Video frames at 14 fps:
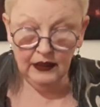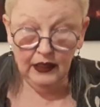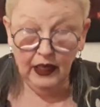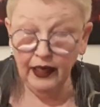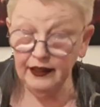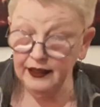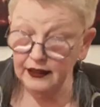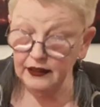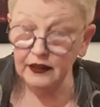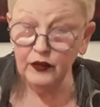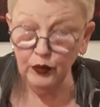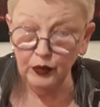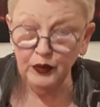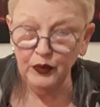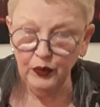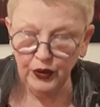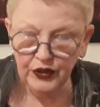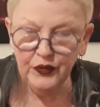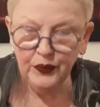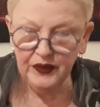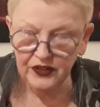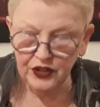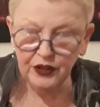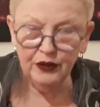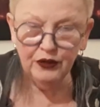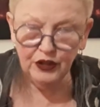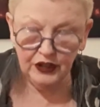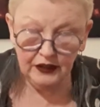I think this woman works with
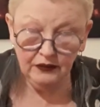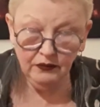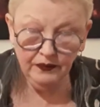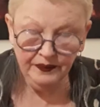children.